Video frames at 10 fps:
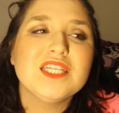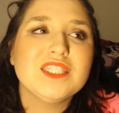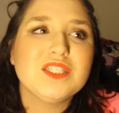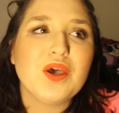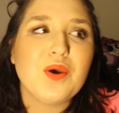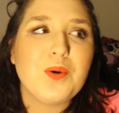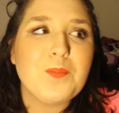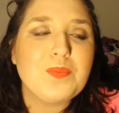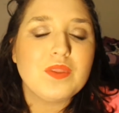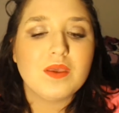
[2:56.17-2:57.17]
So,
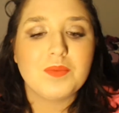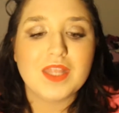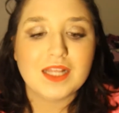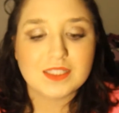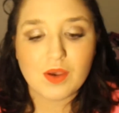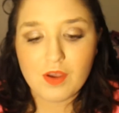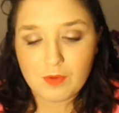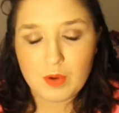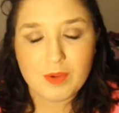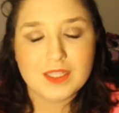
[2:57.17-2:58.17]
but that's how I
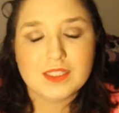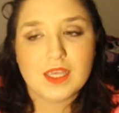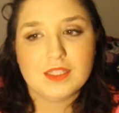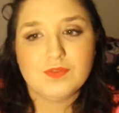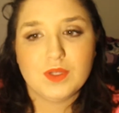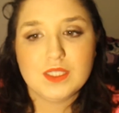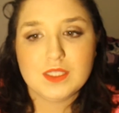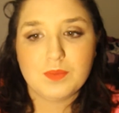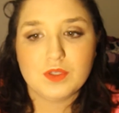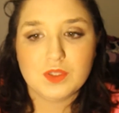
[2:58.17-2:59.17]
found my roommates. It's really
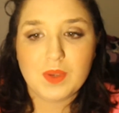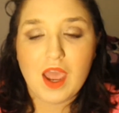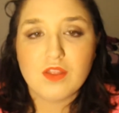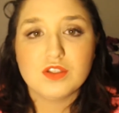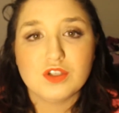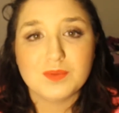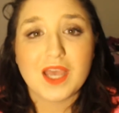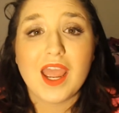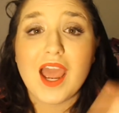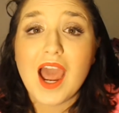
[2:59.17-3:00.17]
simple. So we have these groups.
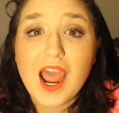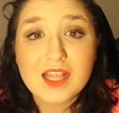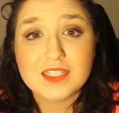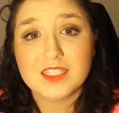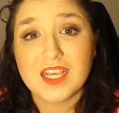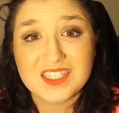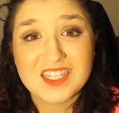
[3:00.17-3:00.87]
I highly suggest